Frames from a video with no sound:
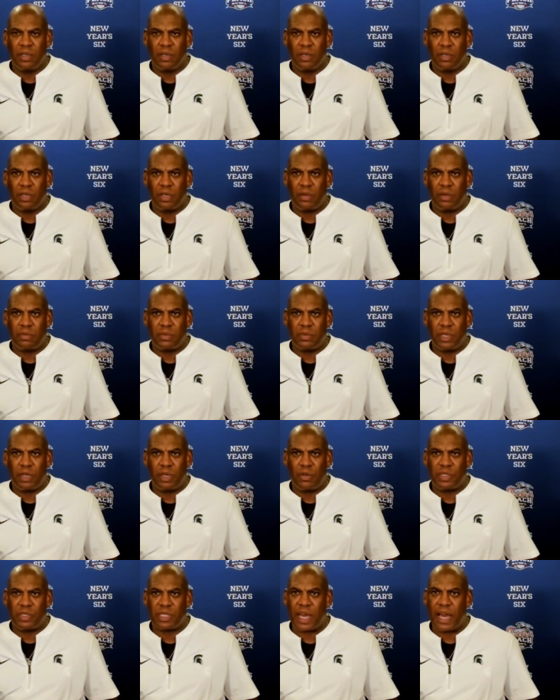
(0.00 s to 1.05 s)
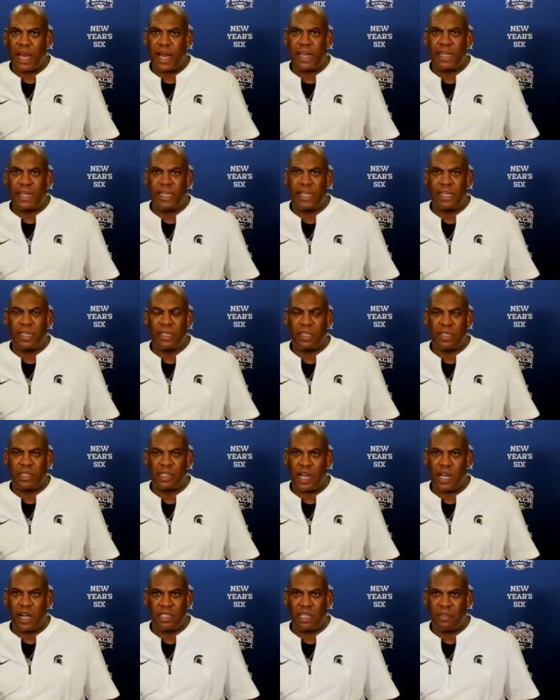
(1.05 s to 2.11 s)
Uh, you know, Scottie and the
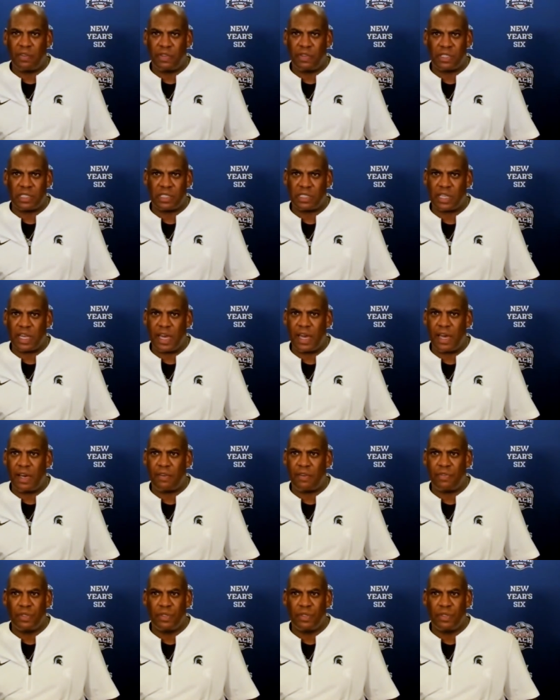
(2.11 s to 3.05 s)
entire defensive staff